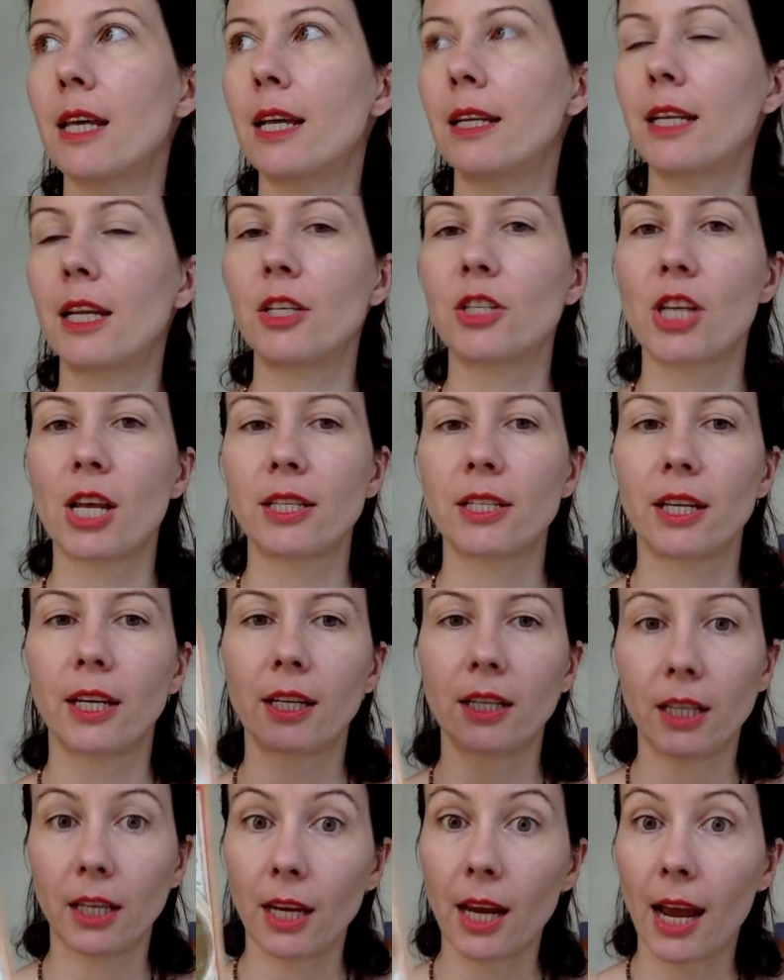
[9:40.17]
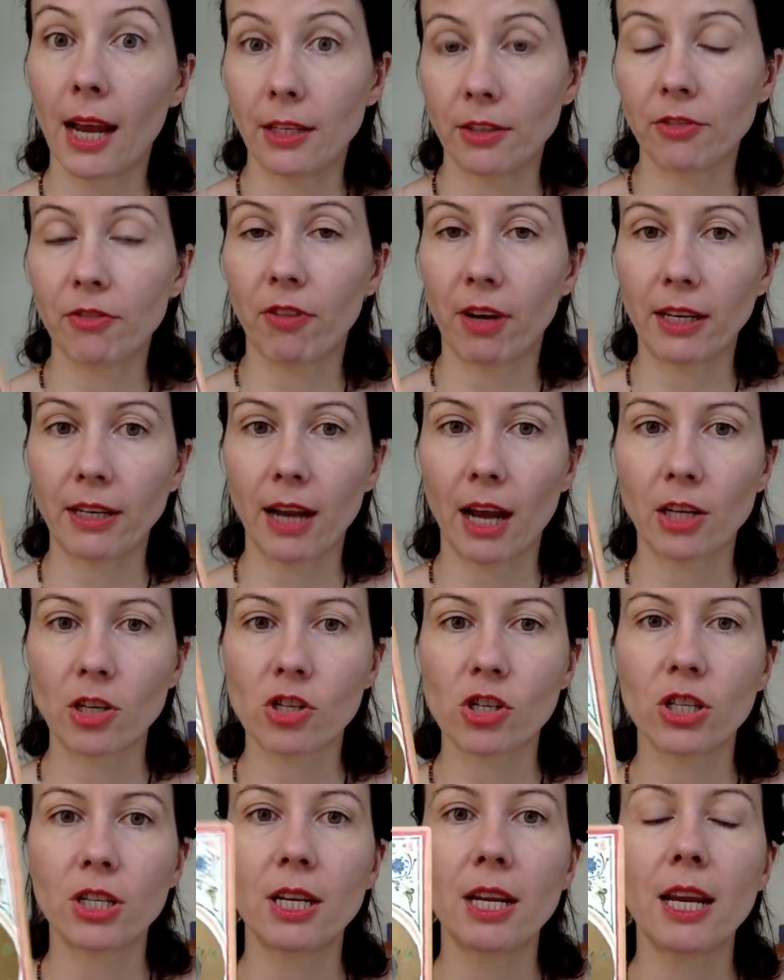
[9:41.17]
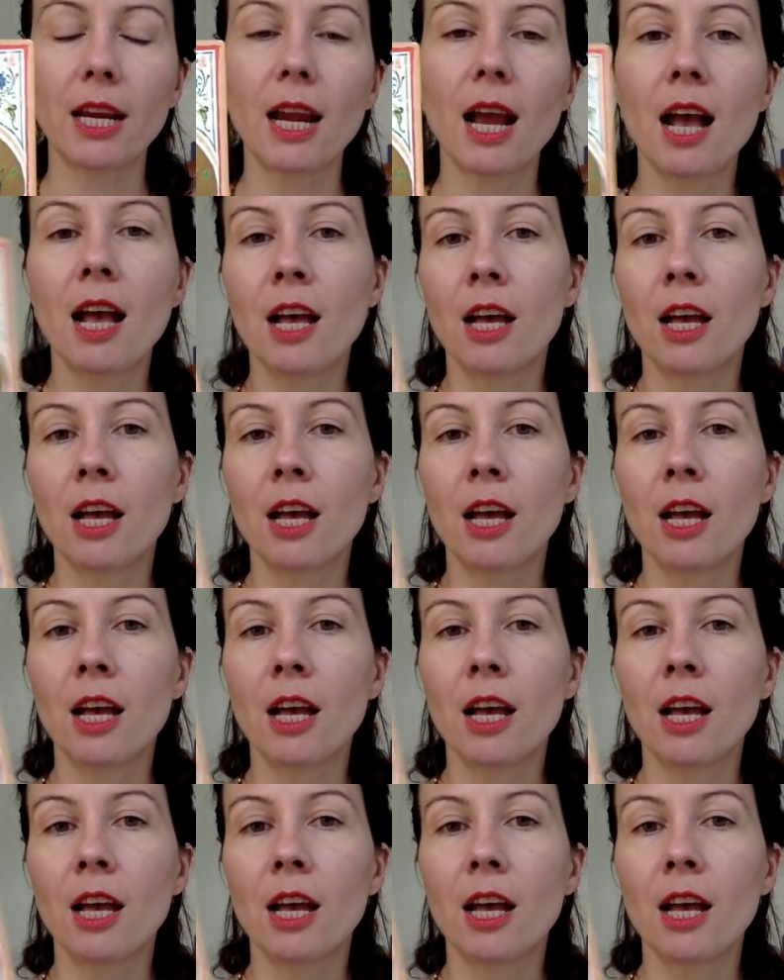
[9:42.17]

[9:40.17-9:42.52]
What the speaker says: energetically and financially.